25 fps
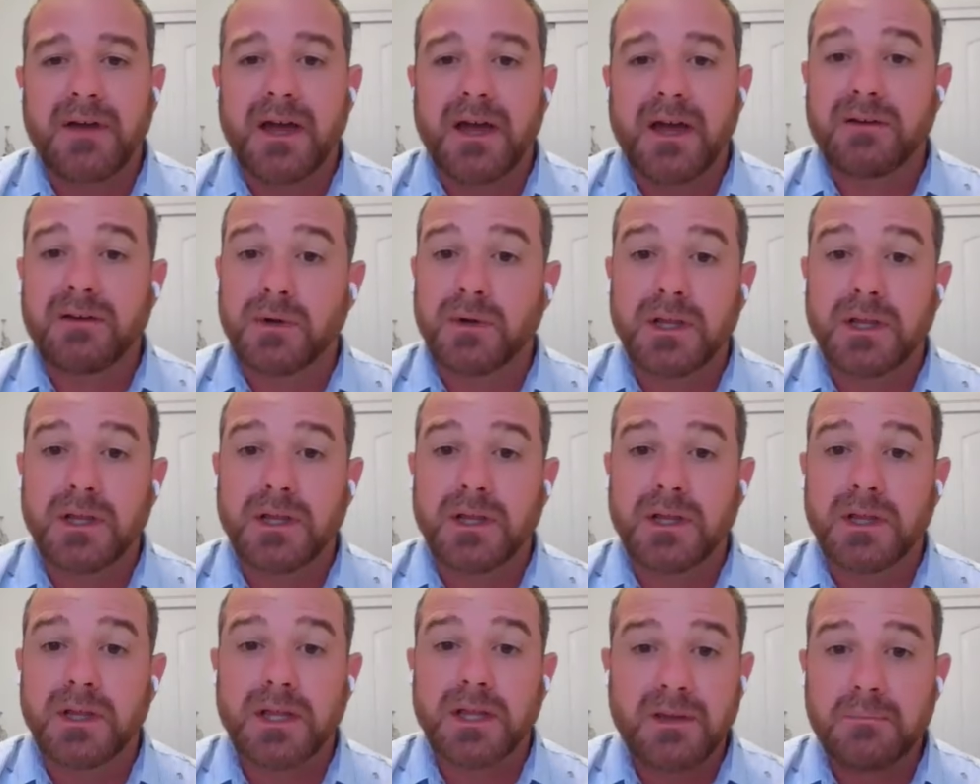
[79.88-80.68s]
I've had
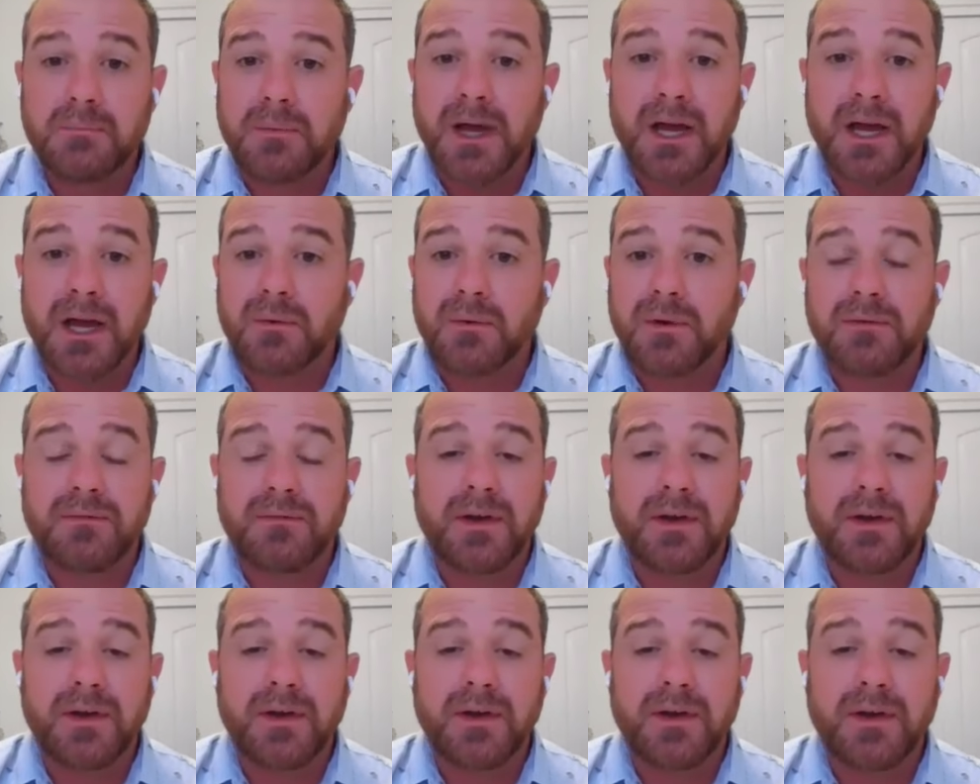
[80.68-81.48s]
really good feedback.
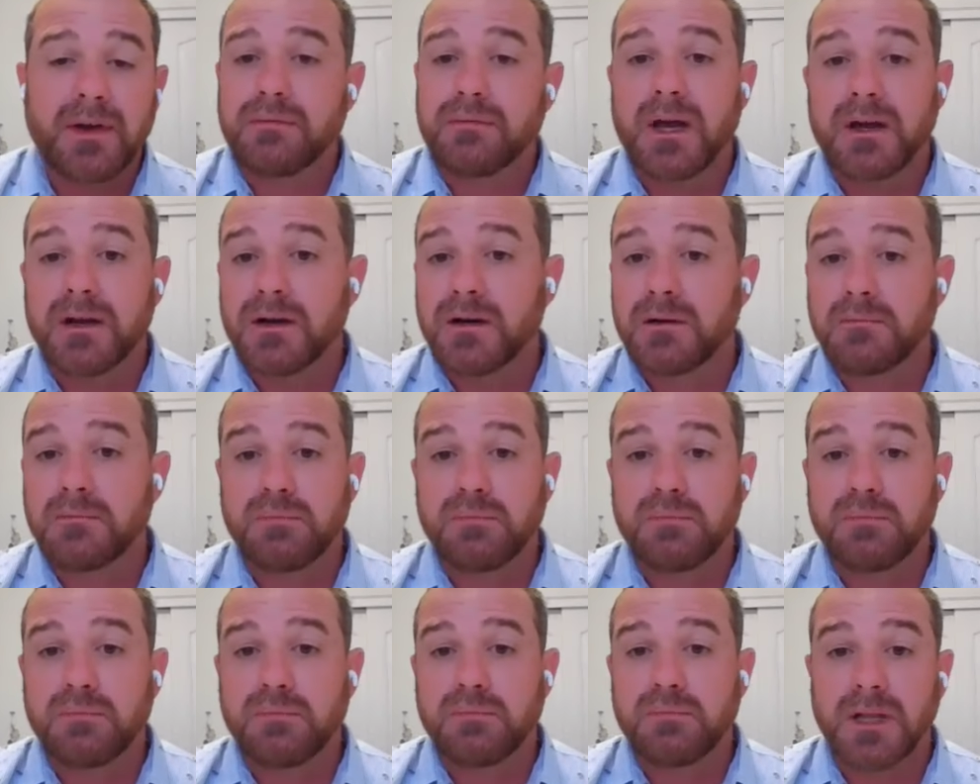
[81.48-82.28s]
We've had
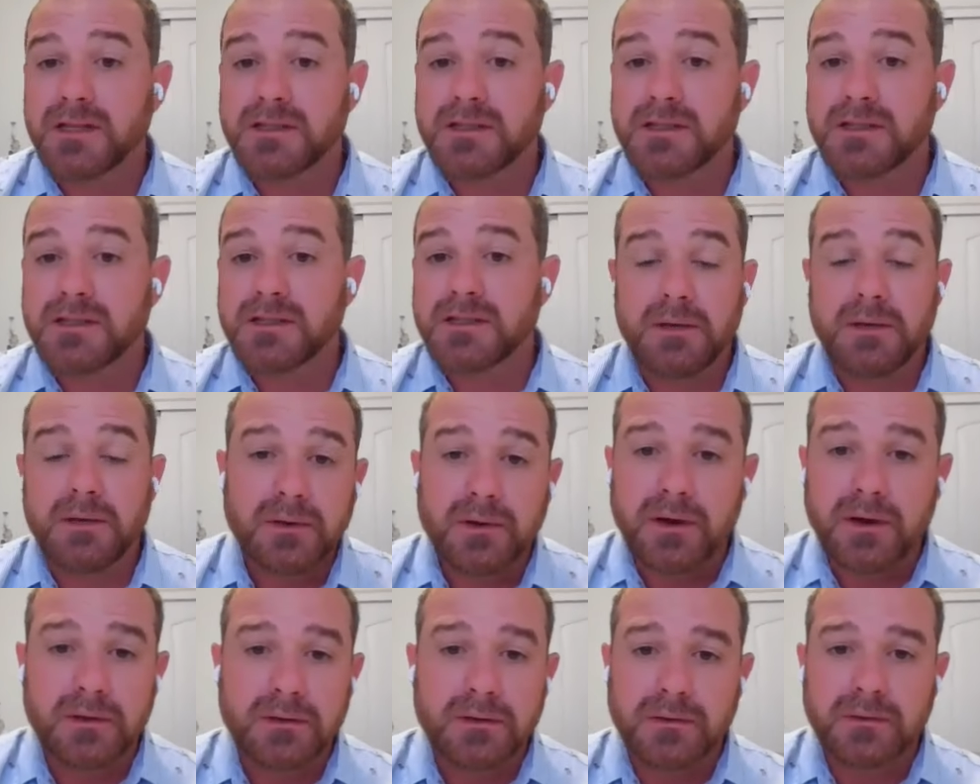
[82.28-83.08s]
300 plus
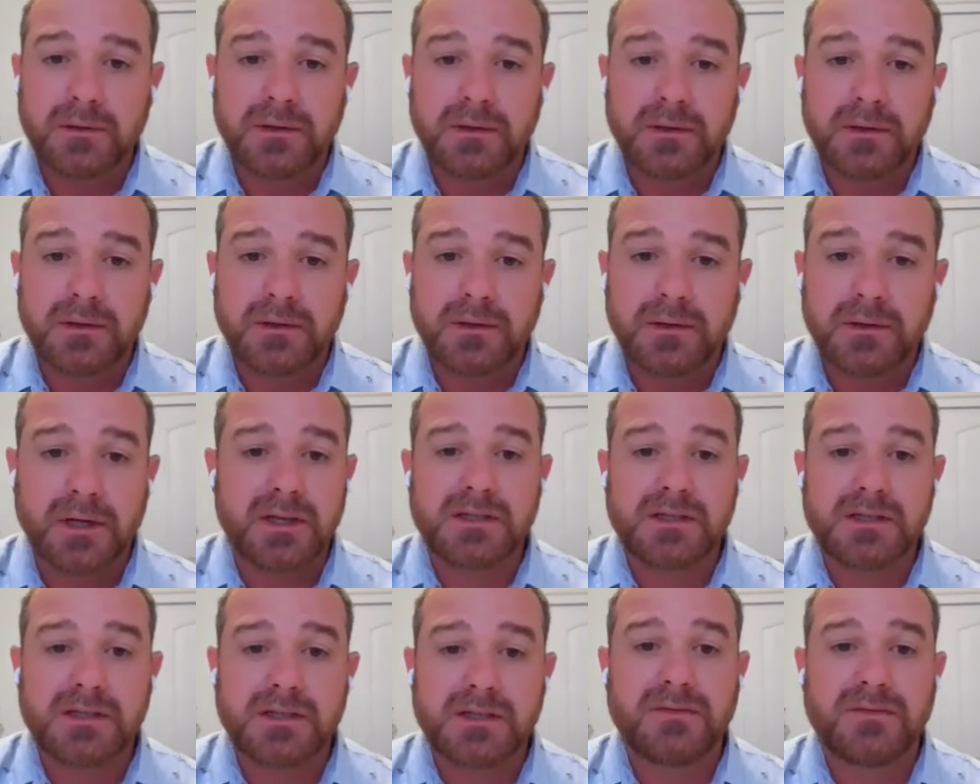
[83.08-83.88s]
people go through and look at
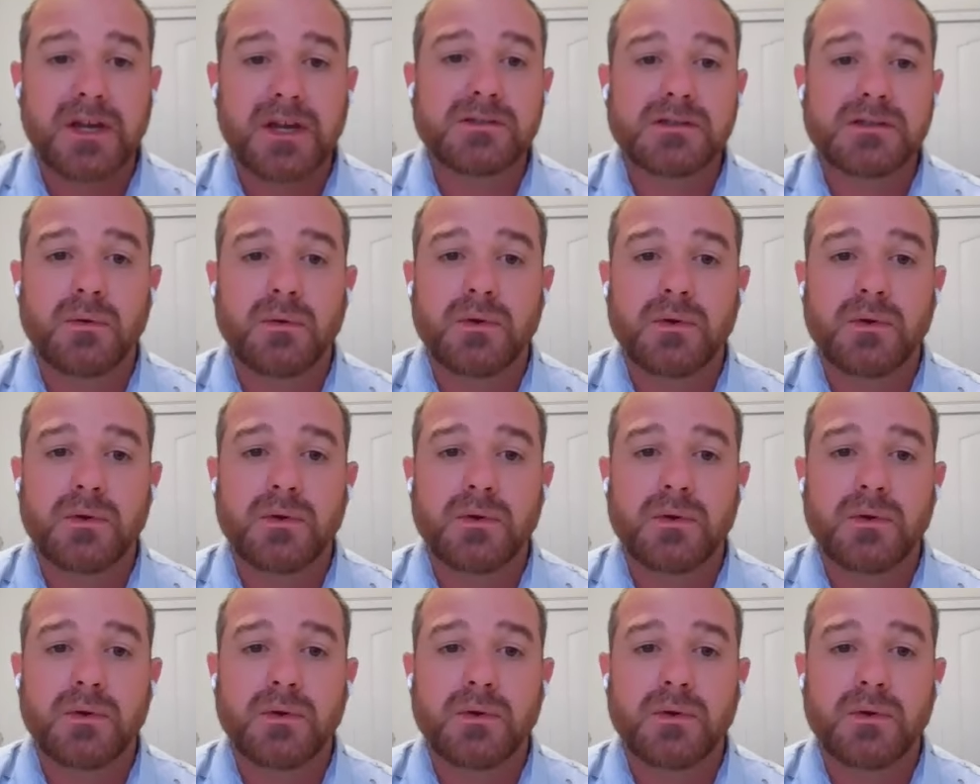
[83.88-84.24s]
these videos.